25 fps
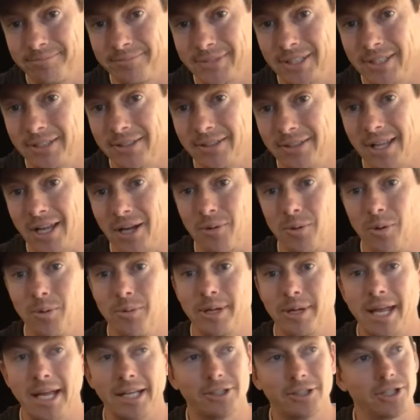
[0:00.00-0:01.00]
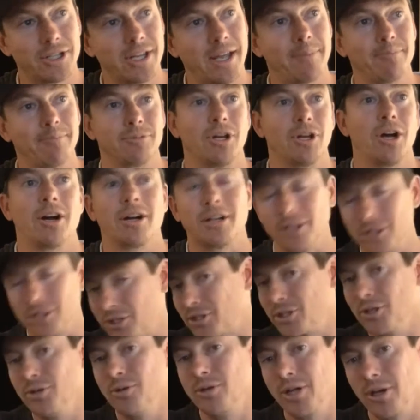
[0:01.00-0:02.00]
And they're like, well, we can't just have them talk in the
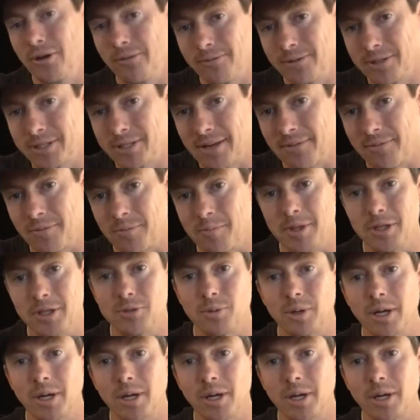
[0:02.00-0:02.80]
studio for 7 minutes.